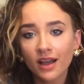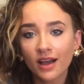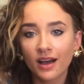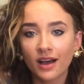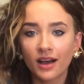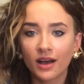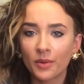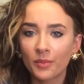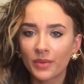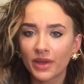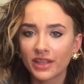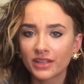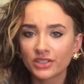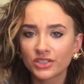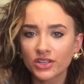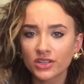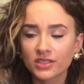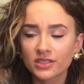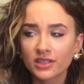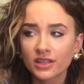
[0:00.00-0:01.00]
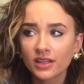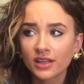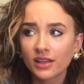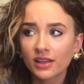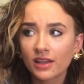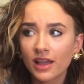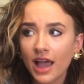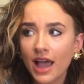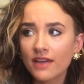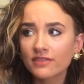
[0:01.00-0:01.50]
and just
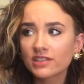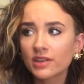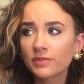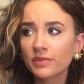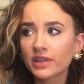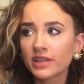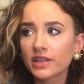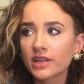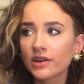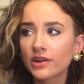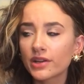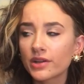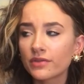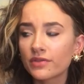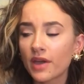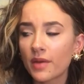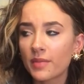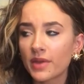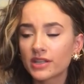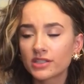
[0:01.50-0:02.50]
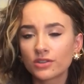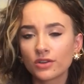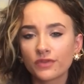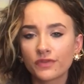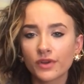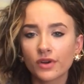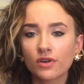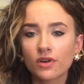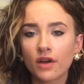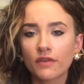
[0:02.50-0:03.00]
have something near you that makes you
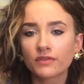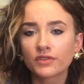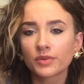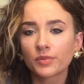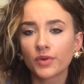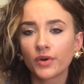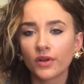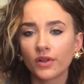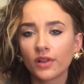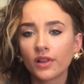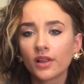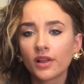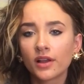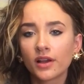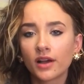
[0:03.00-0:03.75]
feel comfortable.